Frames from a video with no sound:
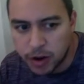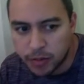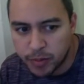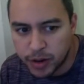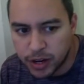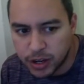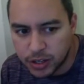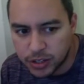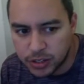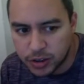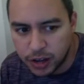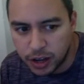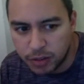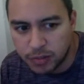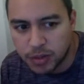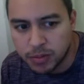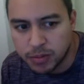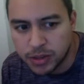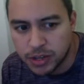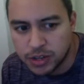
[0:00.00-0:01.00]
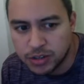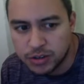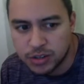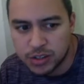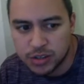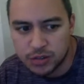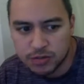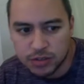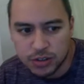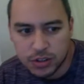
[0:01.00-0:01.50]
but also help me build
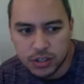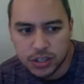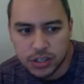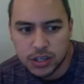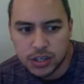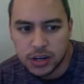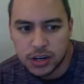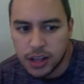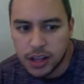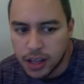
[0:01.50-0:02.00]
towards the future.